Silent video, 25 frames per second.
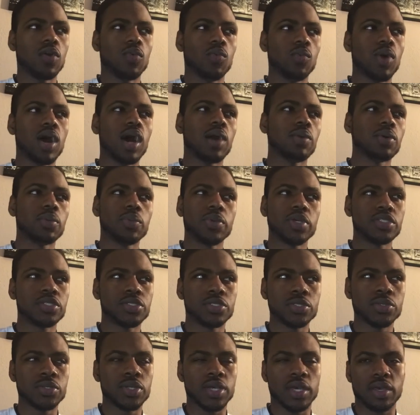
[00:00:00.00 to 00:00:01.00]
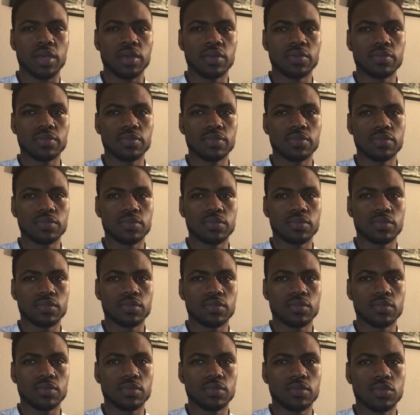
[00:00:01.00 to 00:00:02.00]
Why would we do that?
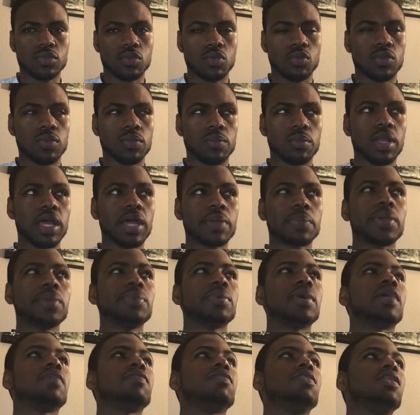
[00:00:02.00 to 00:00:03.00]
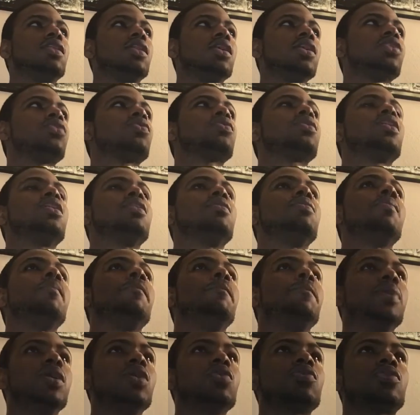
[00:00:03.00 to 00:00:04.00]
Black people have literally
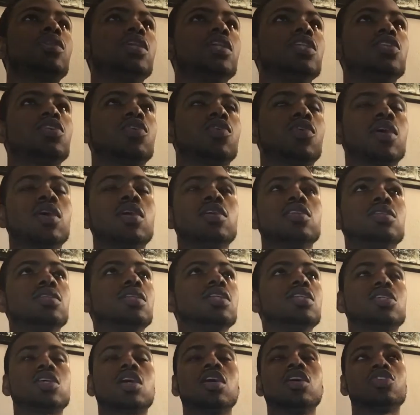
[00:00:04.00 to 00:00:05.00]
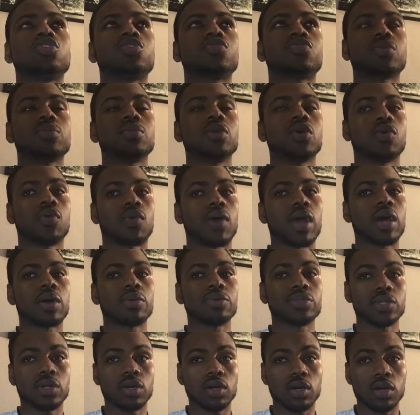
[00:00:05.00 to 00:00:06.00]
built this country from the
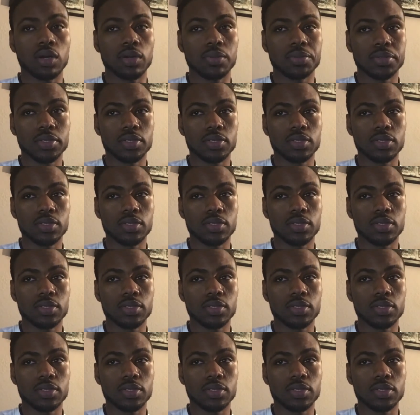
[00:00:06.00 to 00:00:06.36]
ground up.